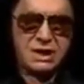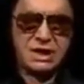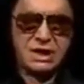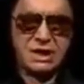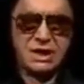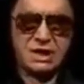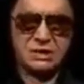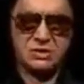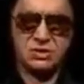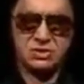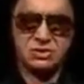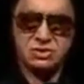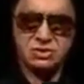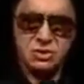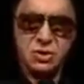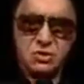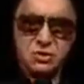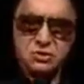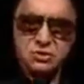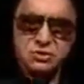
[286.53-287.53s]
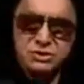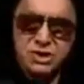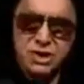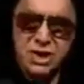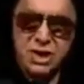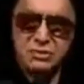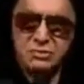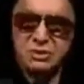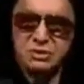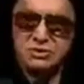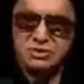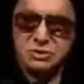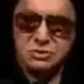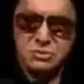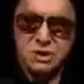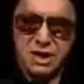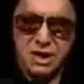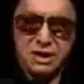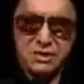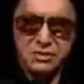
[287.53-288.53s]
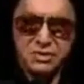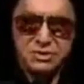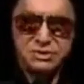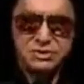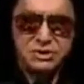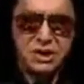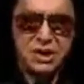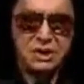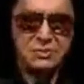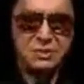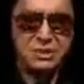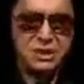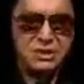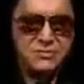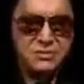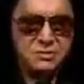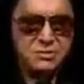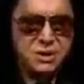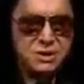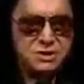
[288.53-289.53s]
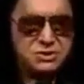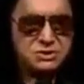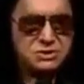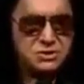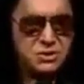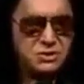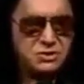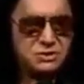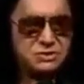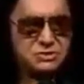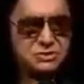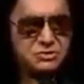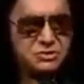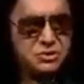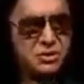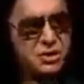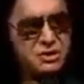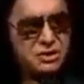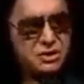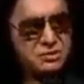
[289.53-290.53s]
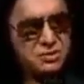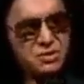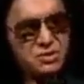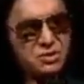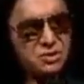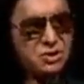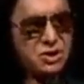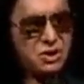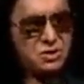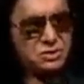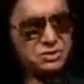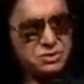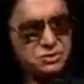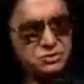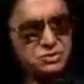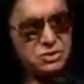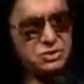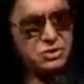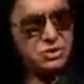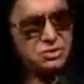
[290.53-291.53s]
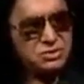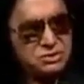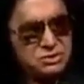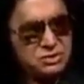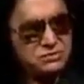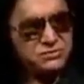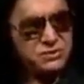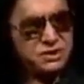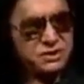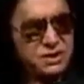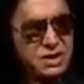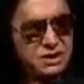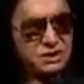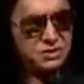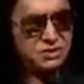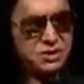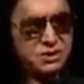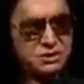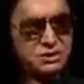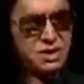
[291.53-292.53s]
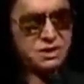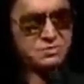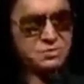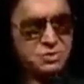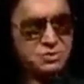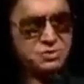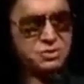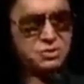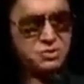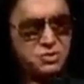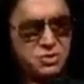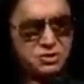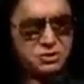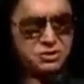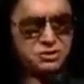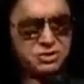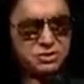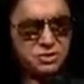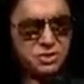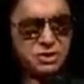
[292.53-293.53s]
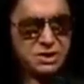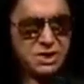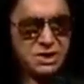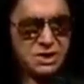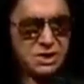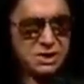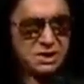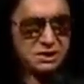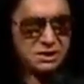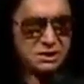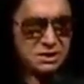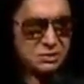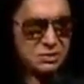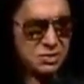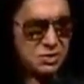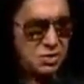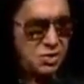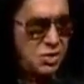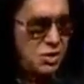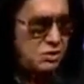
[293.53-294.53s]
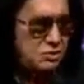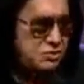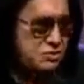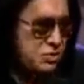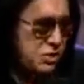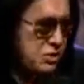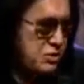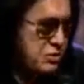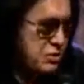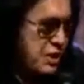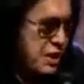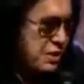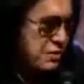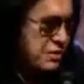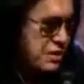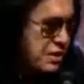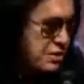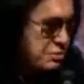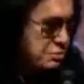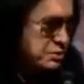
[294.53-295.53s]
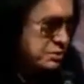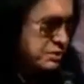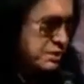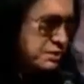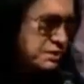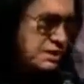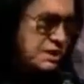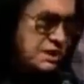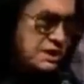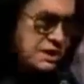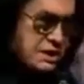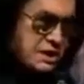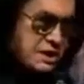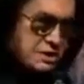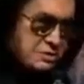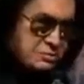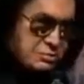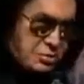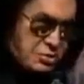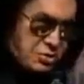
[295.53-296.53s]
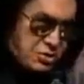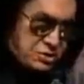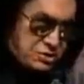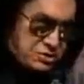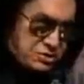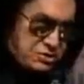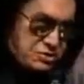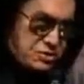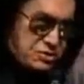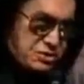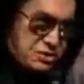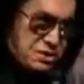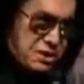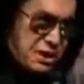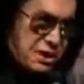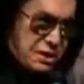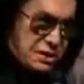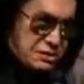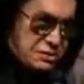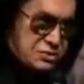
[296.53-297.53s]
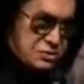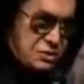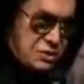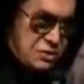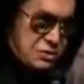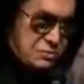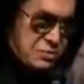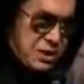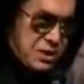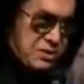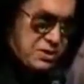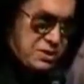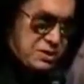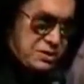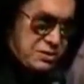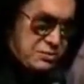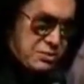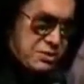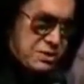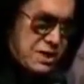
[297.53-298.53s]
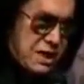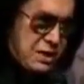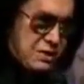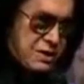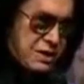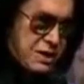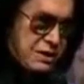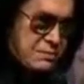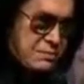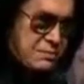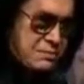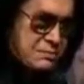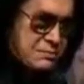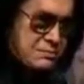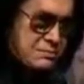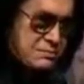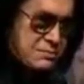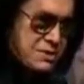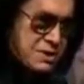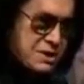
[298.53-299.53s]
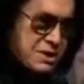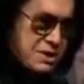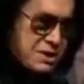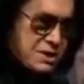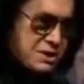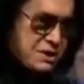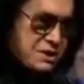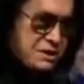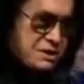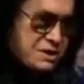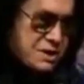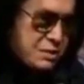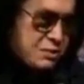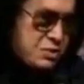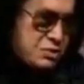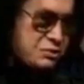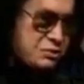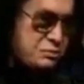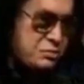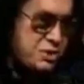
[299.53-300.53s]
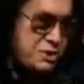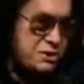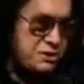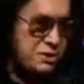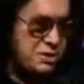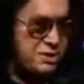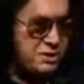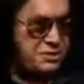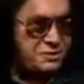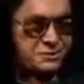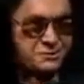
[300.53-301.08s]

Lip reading: and the Stones came and Jimi Hendrix came and everybody started to talk about, oh, look how cute they are and stuff like that, look at that music, what are you doing? They would all turn around humbly and point to the king, Chuck Berry. Without him, they wouldn't be there.